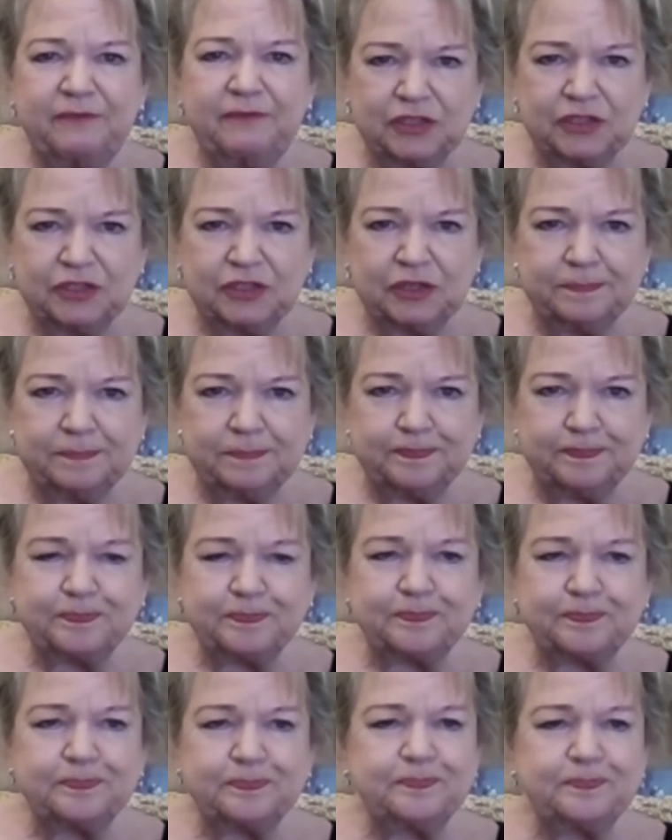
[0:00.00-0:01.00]
So
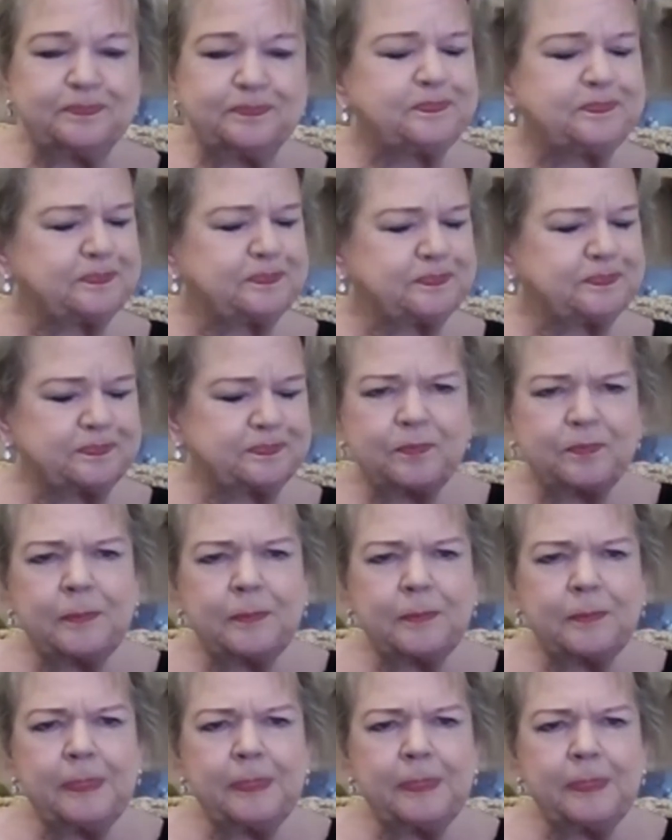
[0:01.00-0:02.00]
the key
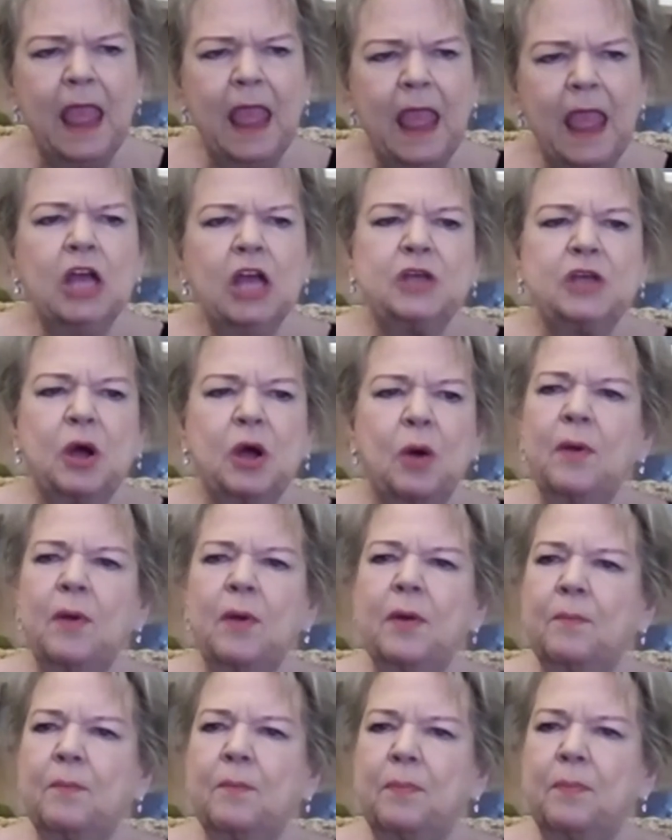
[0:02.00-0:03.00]
things to
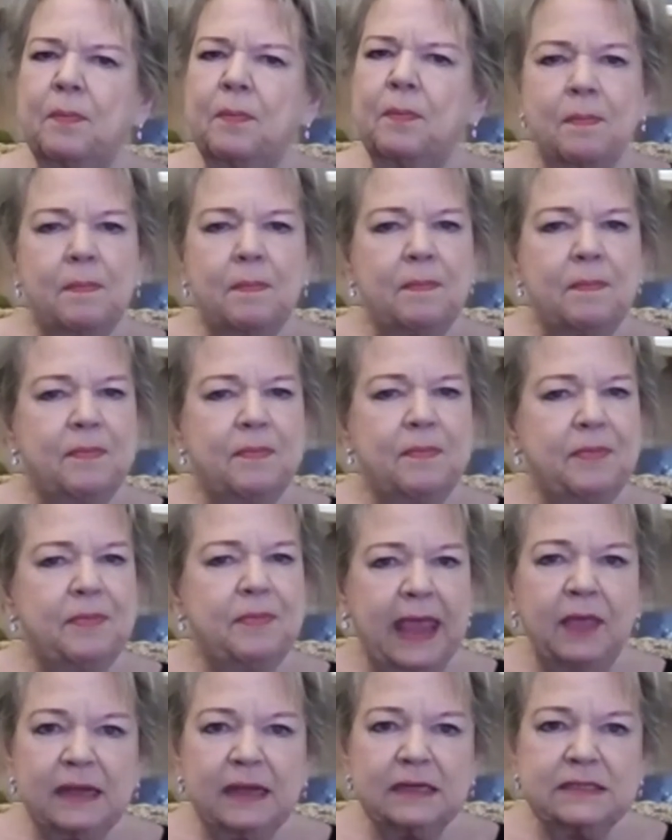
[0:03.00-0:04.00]
think about today
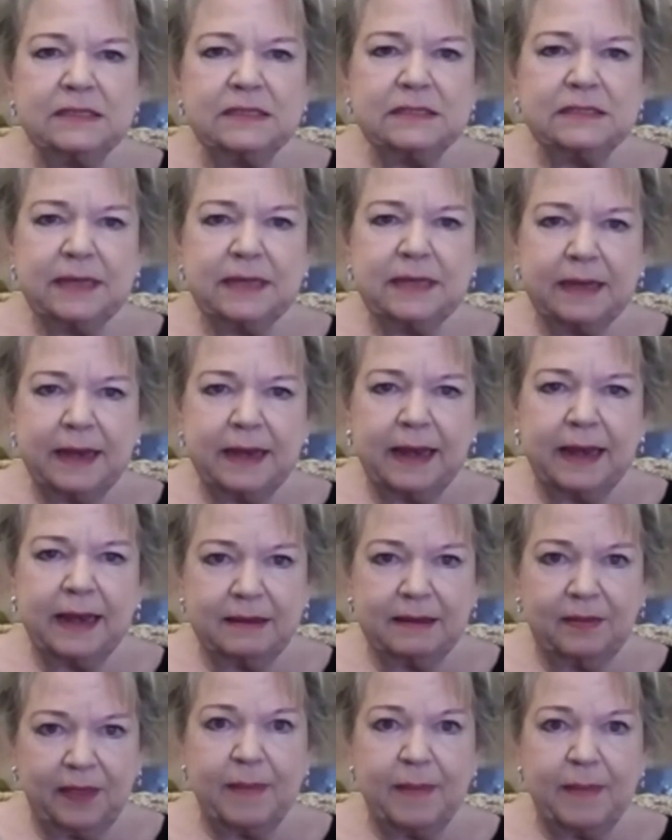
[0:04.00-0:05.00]

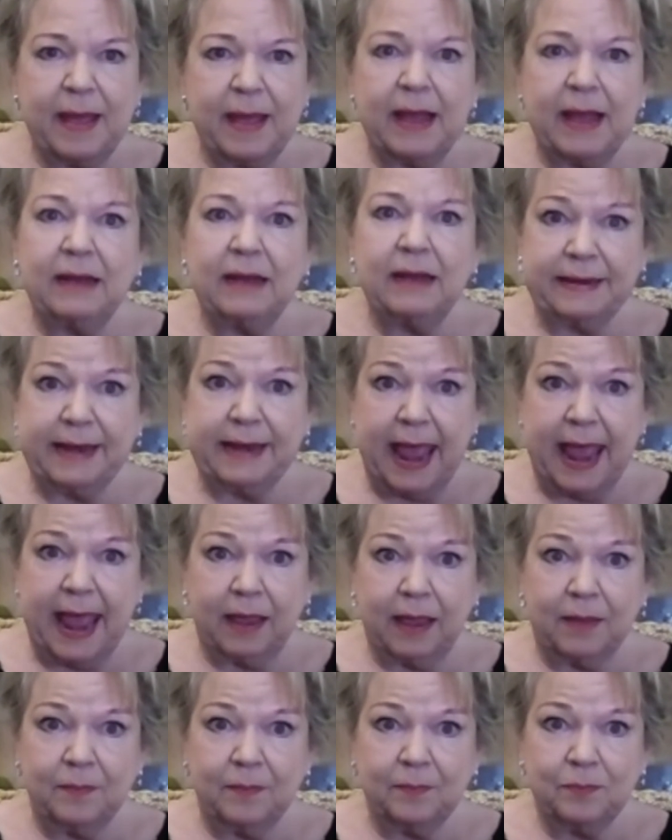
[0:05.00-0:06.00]
are
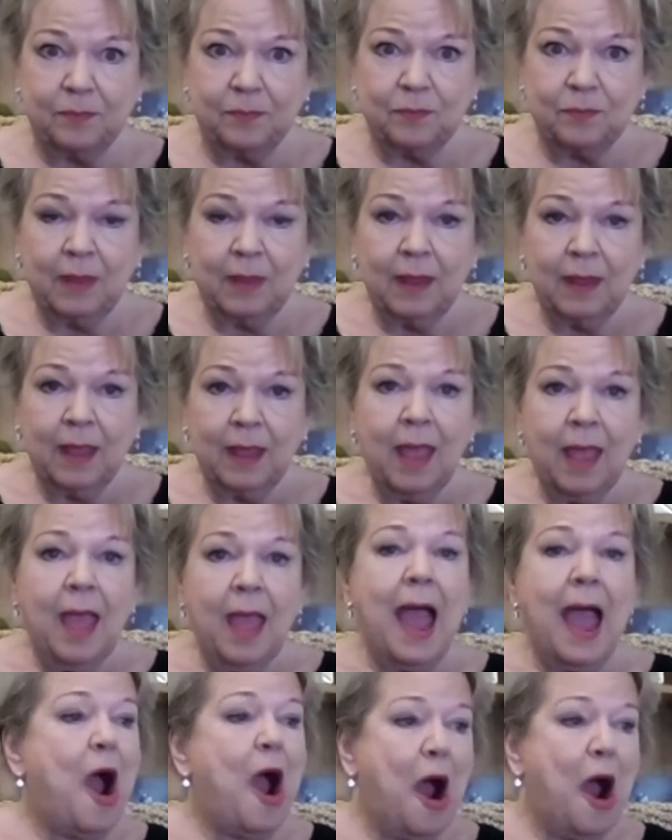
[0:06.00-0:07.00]

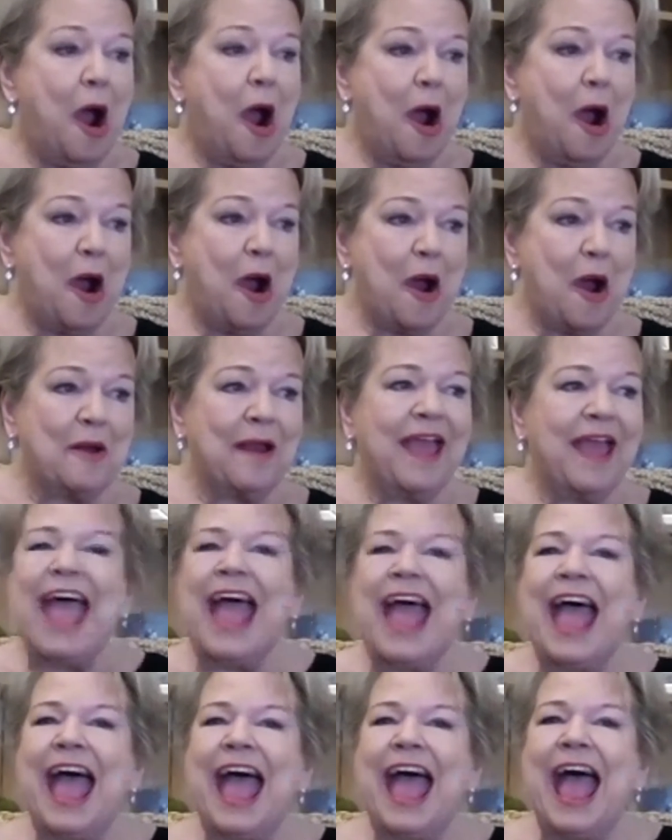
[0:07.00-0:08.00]
online,
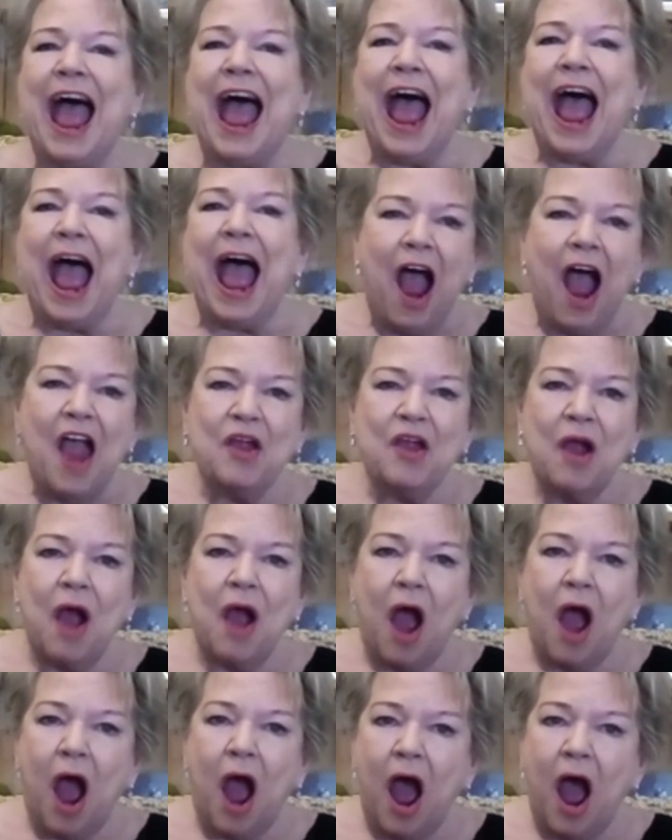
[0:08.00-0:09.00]
any
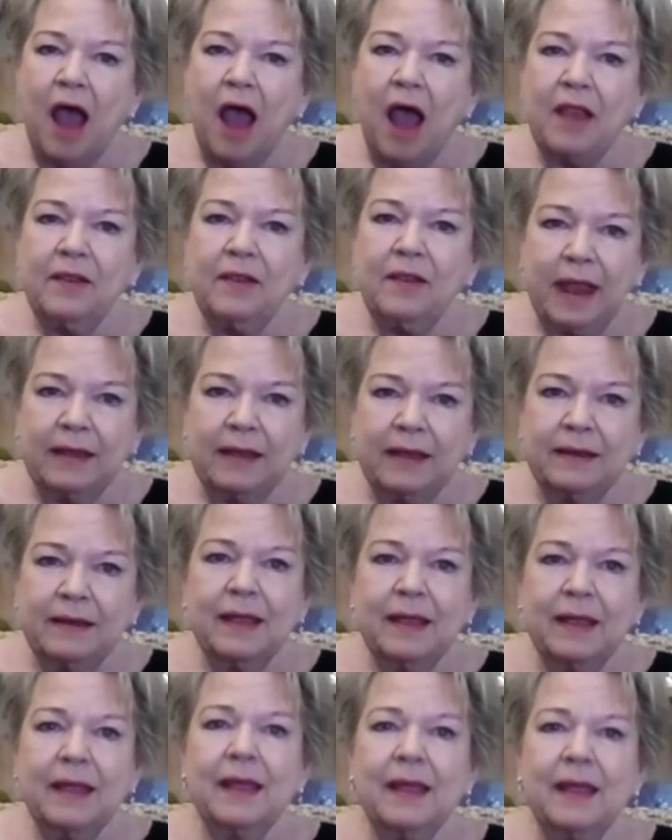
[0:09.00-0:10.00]
purchase that is made
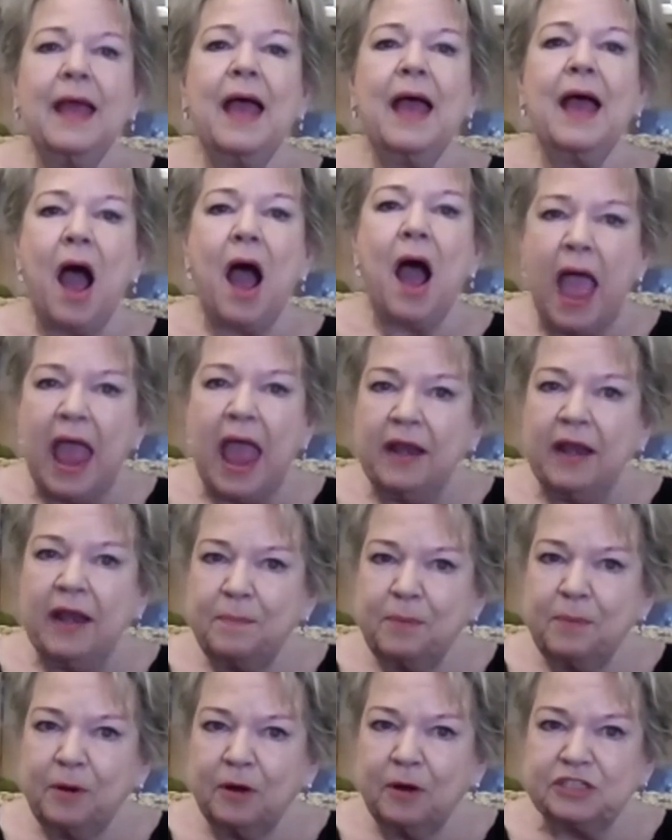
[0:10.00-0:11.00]
online,
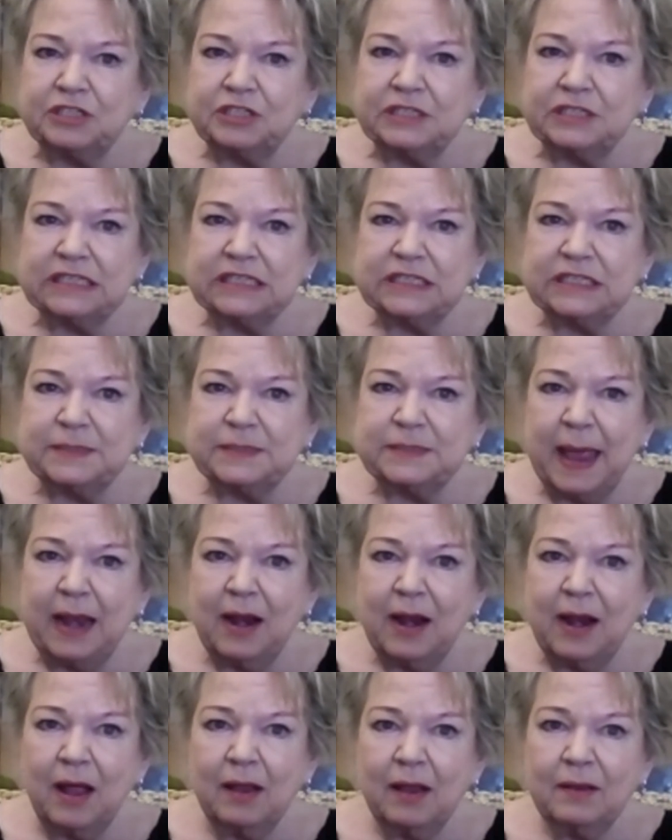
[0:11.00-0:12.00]
letting the customer
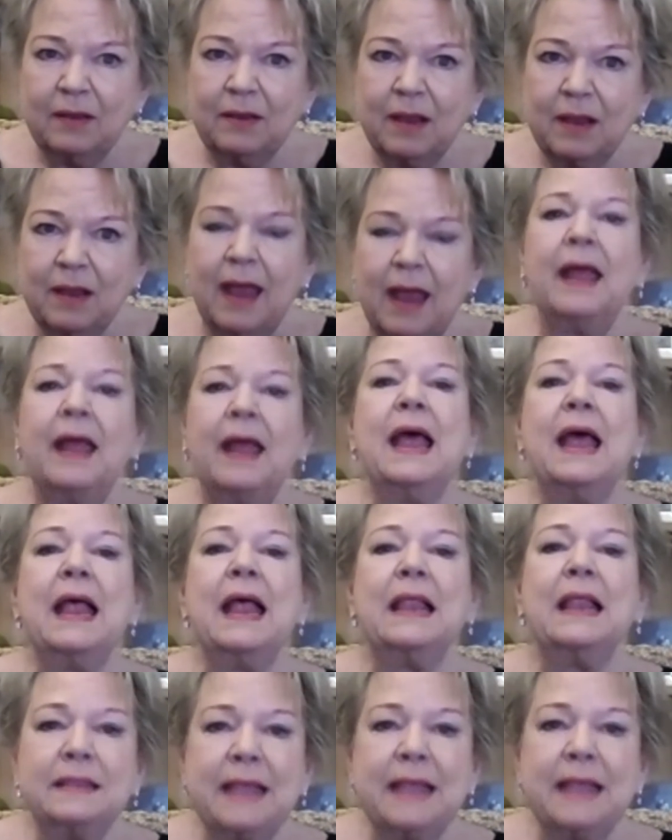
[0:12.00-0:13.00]
know they can pick it
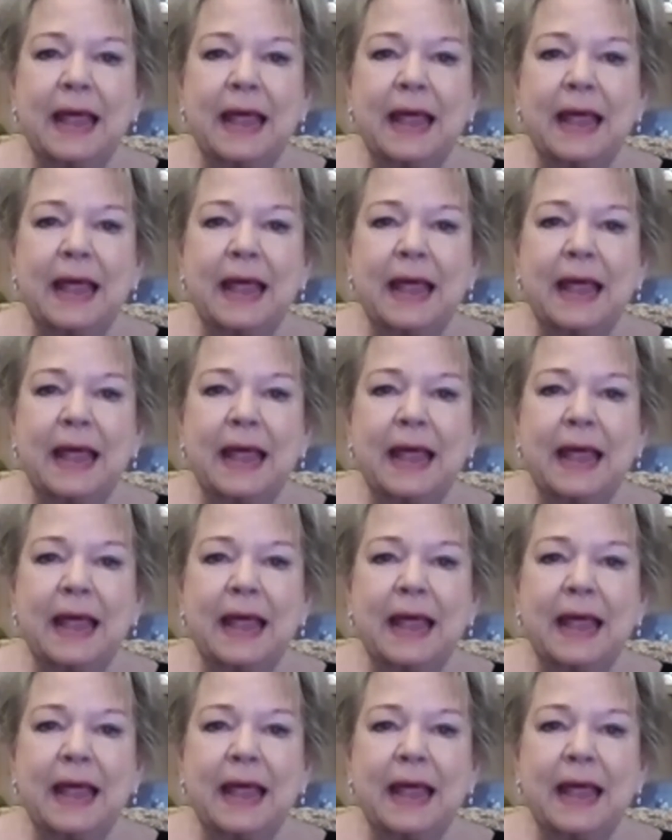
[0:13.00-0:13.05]
up.